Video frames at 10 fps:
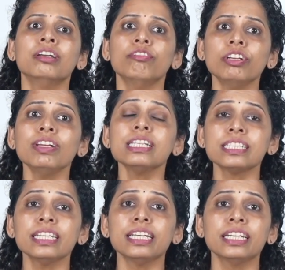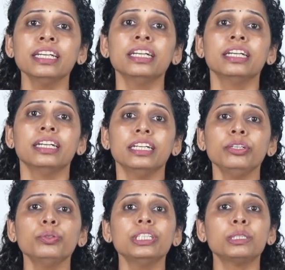We will see
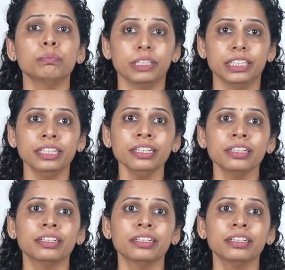into its meaning,